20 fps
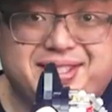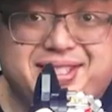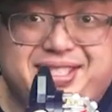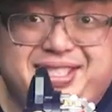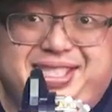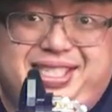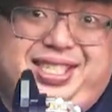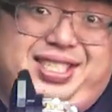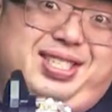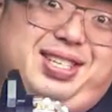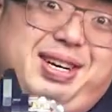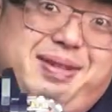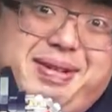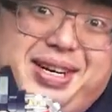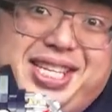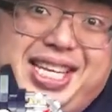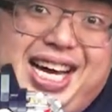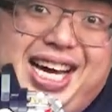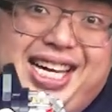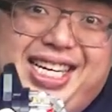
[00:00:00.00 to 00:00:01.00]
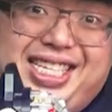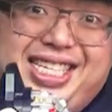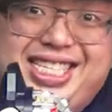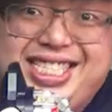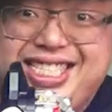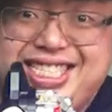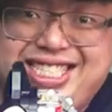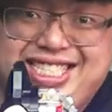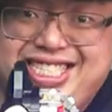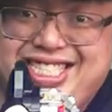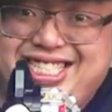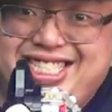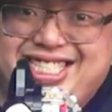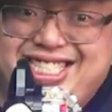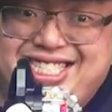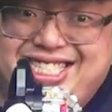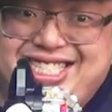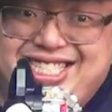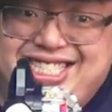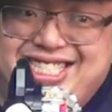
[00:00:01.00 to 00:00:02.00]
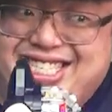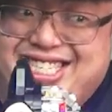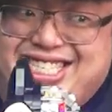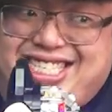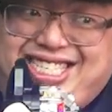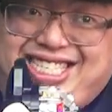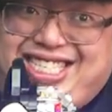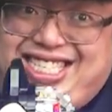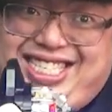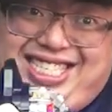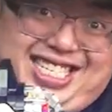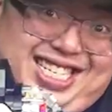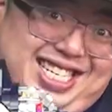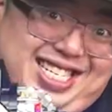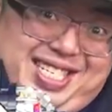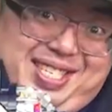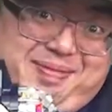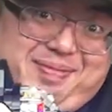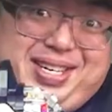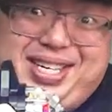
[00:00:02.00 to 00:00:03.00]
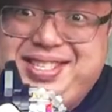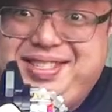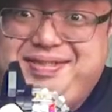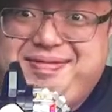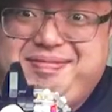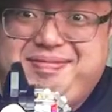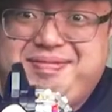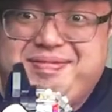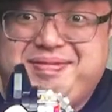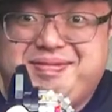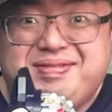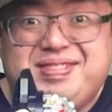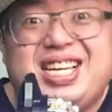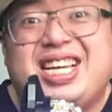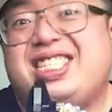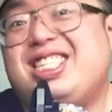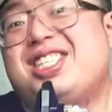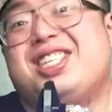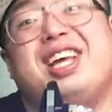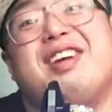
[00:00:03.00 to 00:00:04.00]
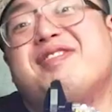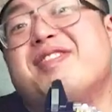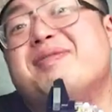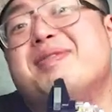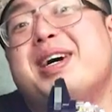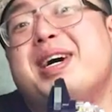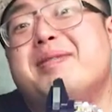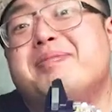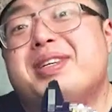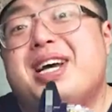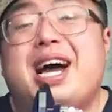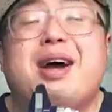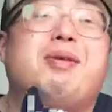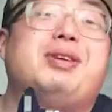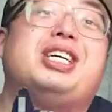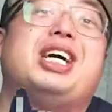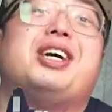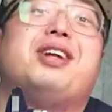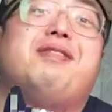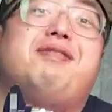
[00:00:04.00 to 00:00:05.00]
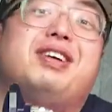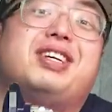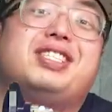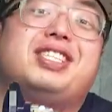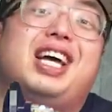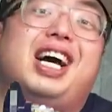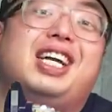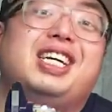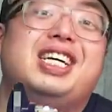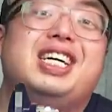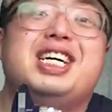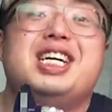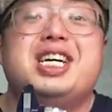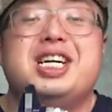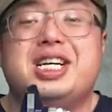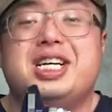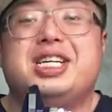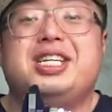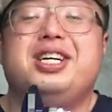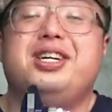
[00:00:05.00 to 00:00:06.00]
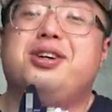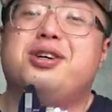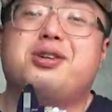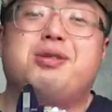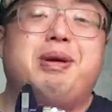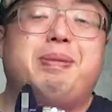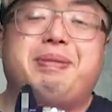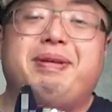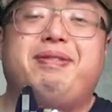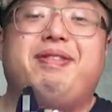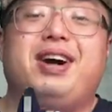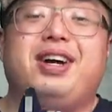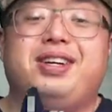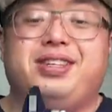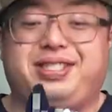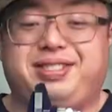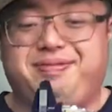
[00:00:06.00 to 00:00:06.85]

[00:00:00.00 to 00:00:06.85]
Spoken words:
sorry about that. It sucks, but that's just life sometimes. I wish I could have fixed that. Good old corrupted files.